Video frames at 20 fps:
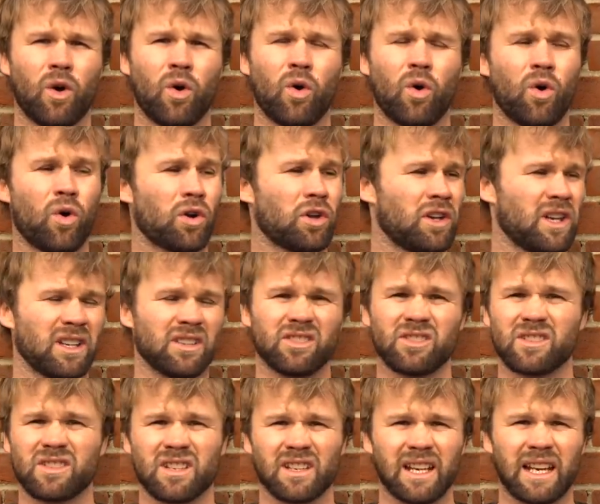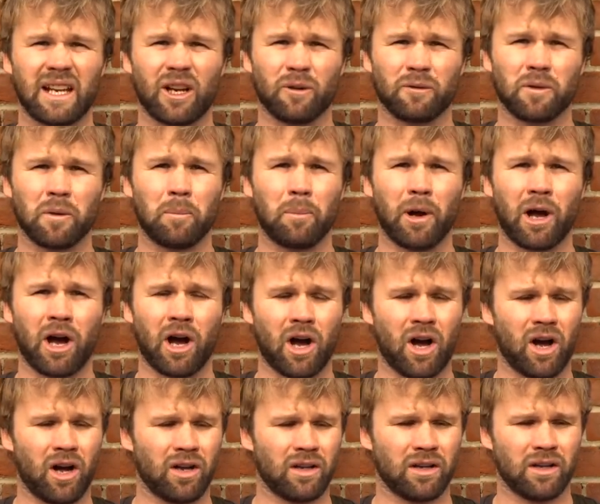or you need to just clean off your
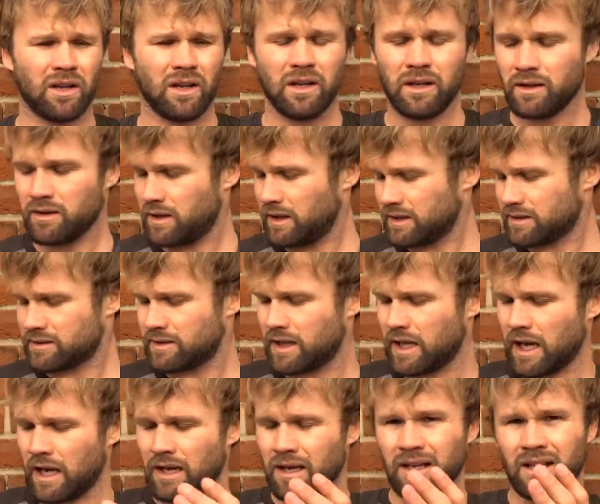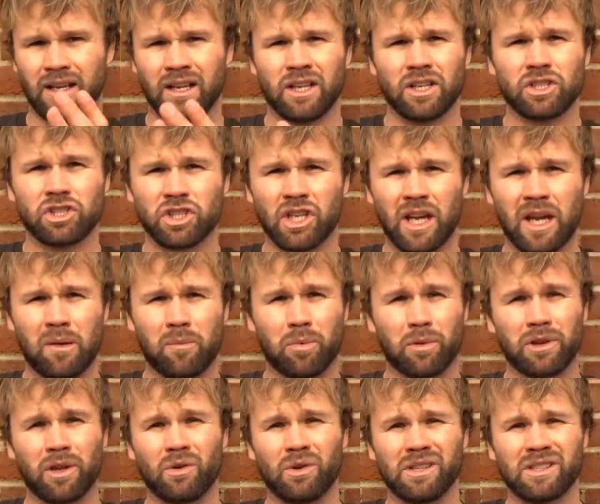bar, this thing,
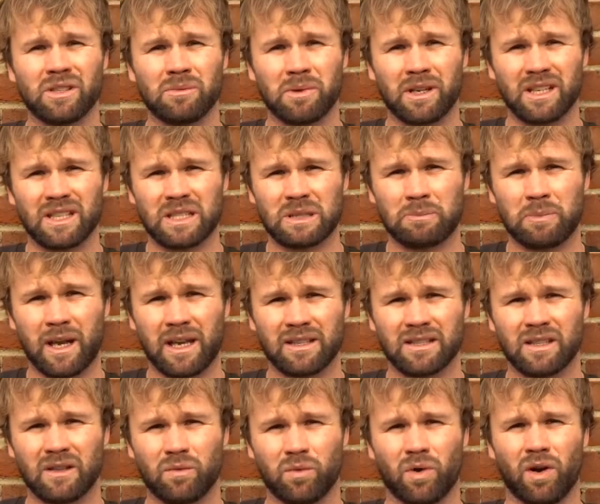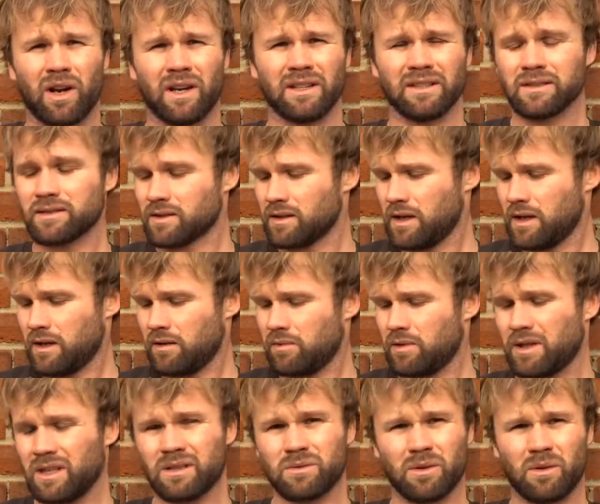cheap. There is some expensive ones,
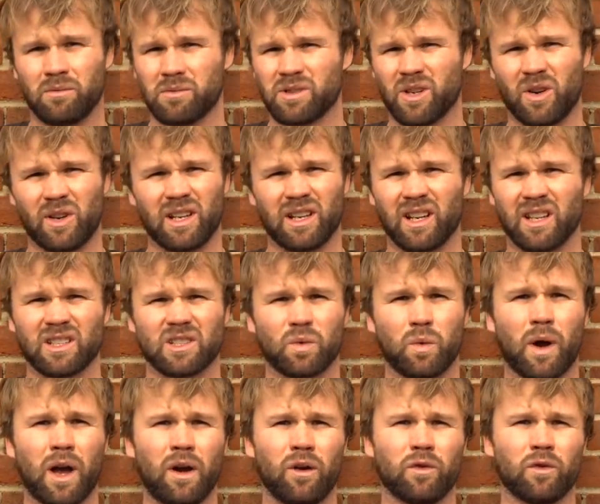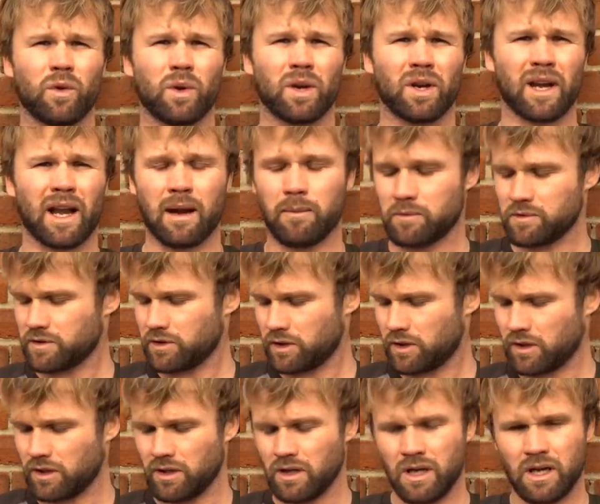but this one was only like 12 quid on
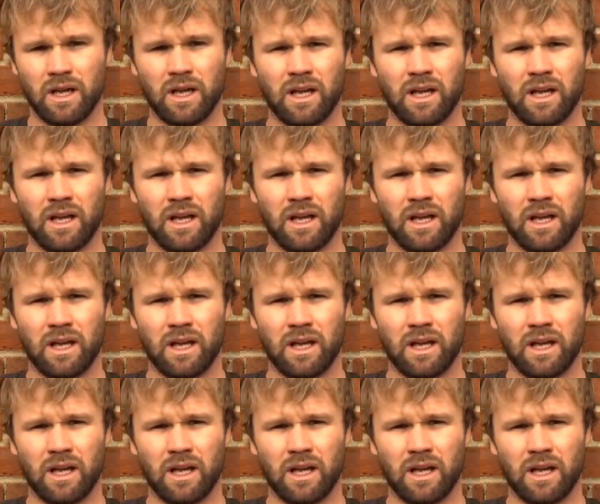Amazon.